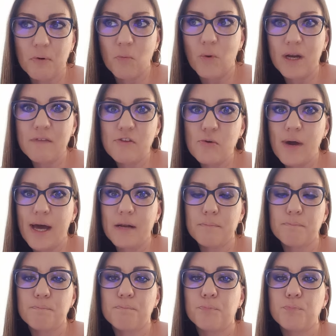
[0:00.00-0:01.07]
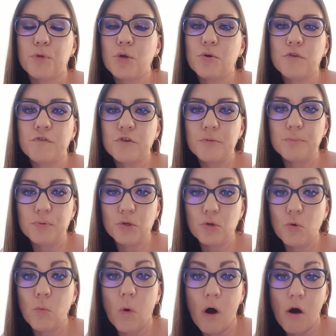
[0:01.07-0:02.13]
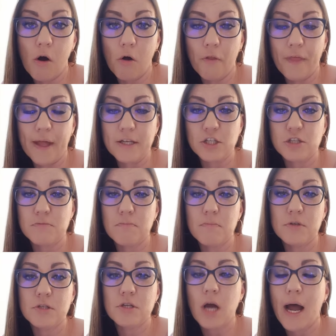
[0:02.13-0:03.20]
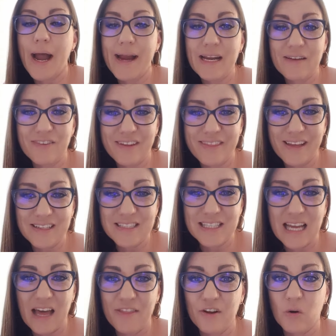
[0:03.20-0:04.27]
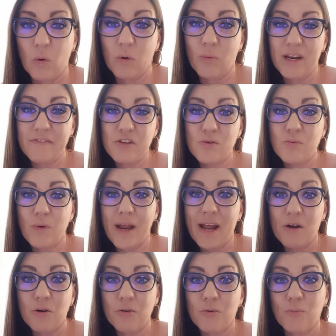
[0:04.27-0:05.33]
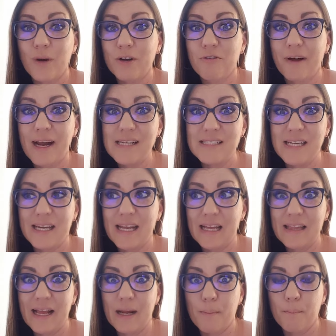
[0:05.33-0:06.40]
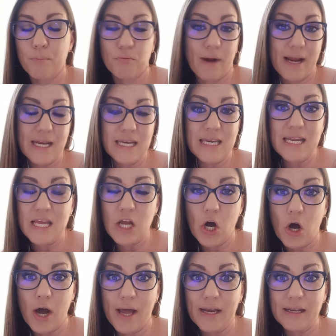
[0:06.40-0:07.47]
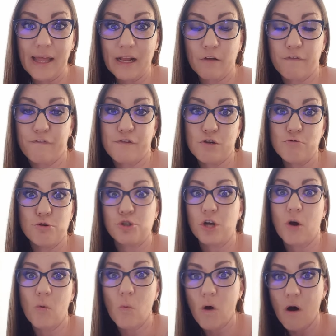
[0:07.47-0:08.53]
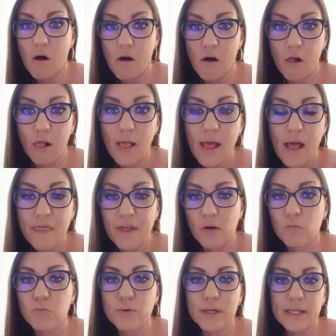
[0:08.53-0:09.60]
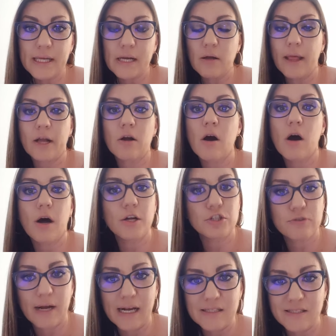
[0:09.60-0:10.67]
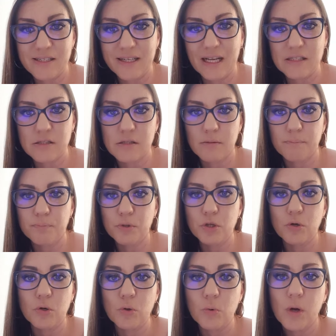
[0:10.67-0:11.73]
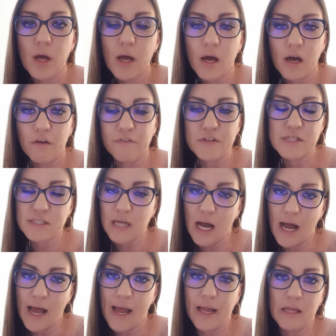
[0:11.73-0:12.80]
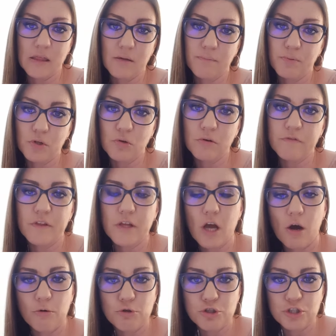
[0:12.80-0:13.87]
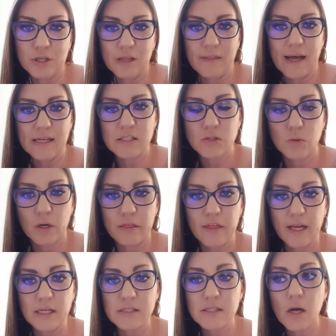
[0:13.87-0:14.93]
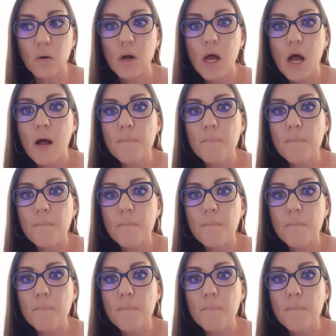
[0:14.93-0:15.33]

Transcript: But what if you had a beautiful blue wall that just tied everything together? Or what if you went crazy and had like a bright neon like fuchsia wall that really like contrasted against the blue of the sky and the blue of the ocean and that sort of thing? So